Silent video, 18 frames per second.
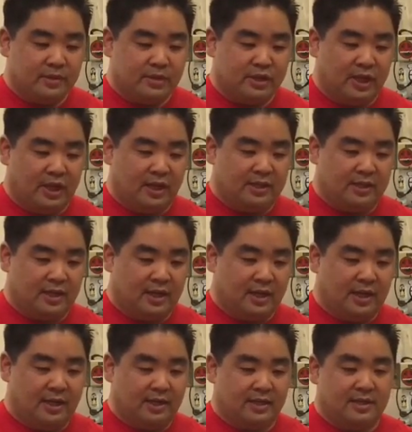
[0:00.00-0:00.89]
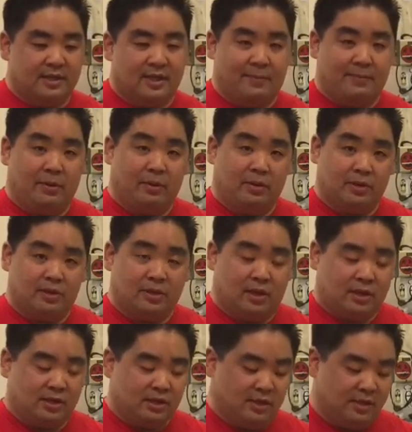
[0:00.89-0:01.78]
gelatinized tapioca
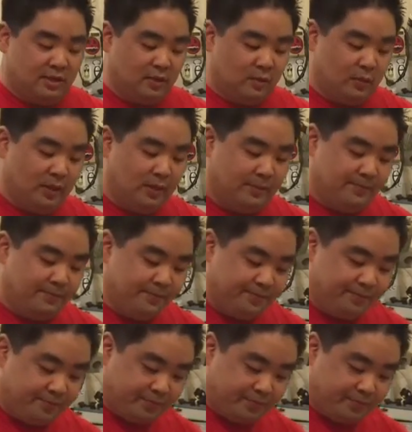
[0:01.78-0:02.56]
starch as well.